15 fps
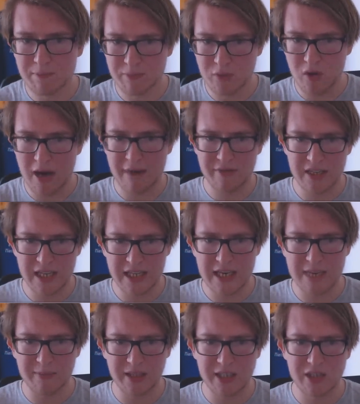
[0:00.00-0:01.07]
You have the
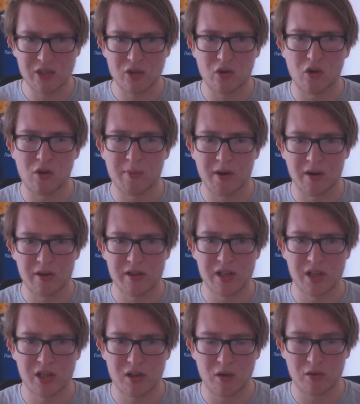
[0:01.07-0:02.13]
in-game leader to call, but also
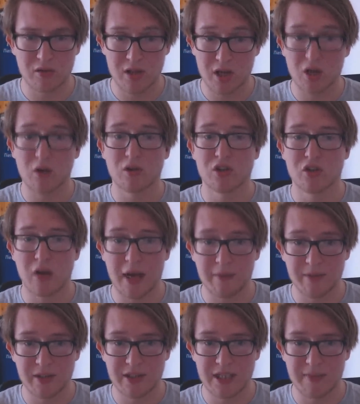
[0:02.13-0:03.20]
the coach to help
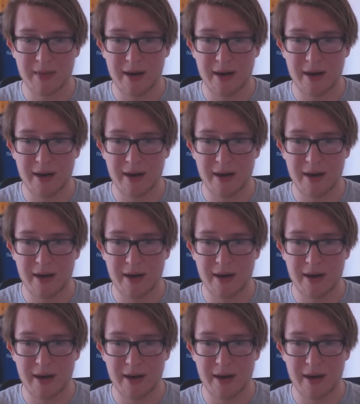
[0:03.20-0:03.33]
the team